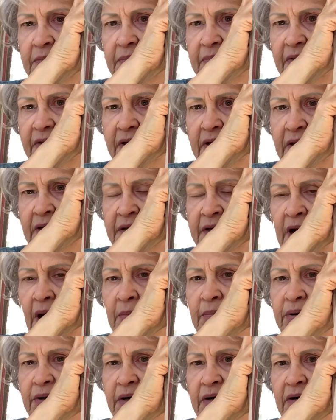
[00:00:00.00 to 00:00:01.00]
The
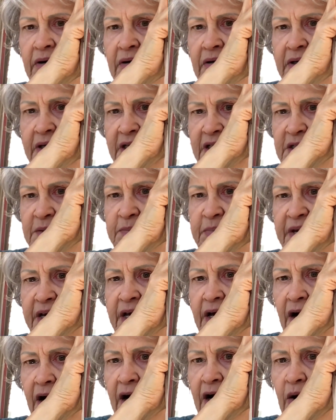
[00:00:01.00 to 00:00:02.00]
number is
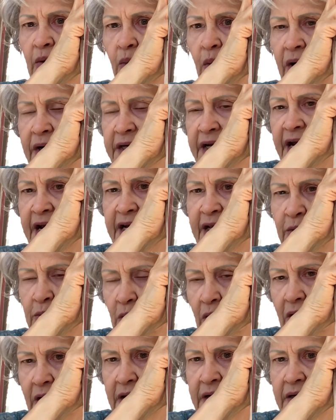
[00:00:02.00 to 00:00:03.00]
PR
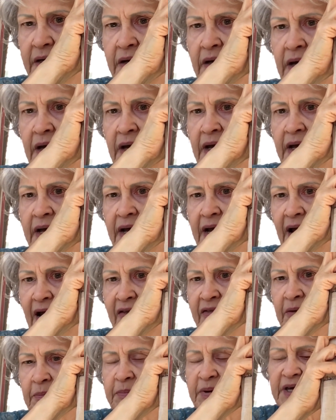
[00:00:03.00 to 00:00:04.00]
181,
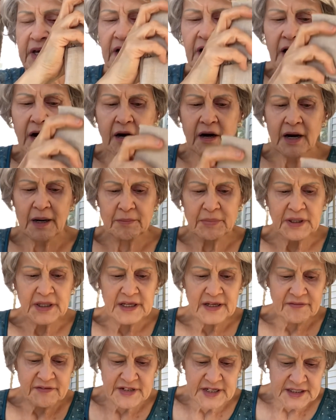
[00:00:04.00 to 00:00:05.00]
and the PR, I
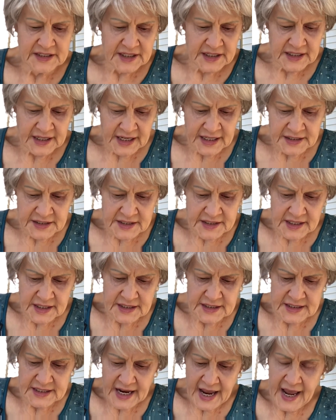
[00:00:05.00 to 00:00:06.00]
believe, designates that
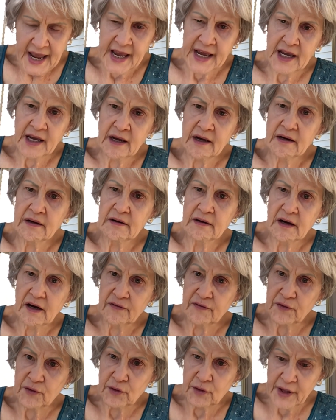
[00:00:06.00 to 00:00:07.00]
it's a
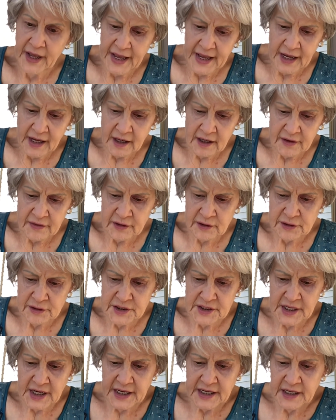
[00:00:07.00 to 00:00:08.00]
full hank on their
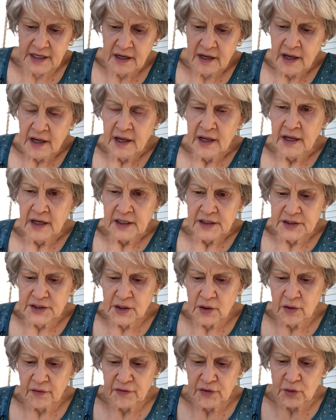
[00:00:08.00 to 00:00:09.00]
site.
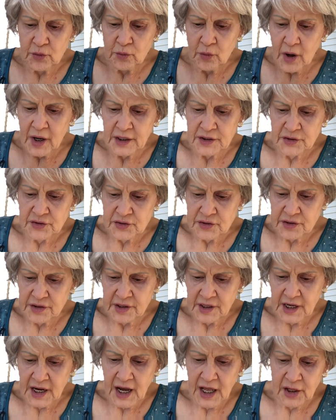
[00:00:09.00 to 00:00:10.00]
So if you want
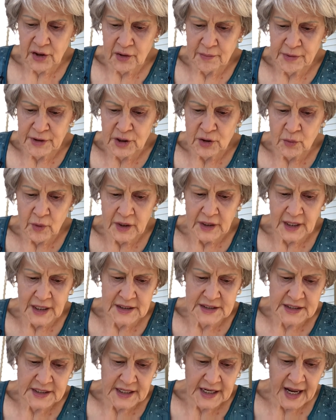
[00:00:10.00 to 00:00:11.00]
the color but you want
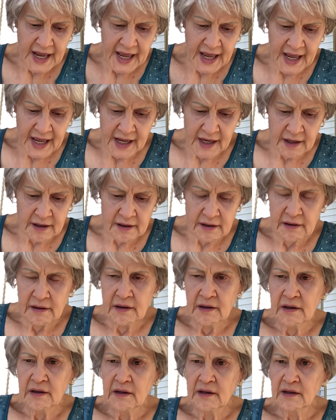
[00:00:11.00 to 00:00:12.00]
less than a hank,
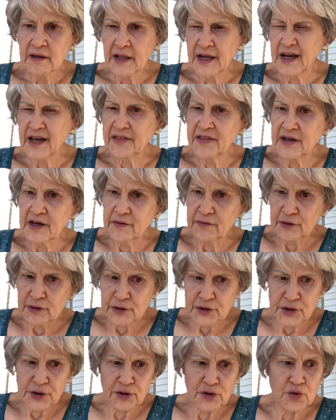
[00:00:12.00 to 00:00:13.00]
like I think if you
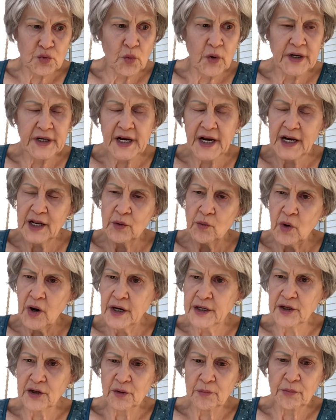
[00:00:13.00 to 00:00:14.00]
search
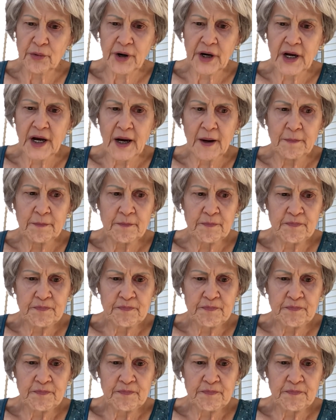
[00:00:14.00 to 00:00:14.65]
181, it'll bring up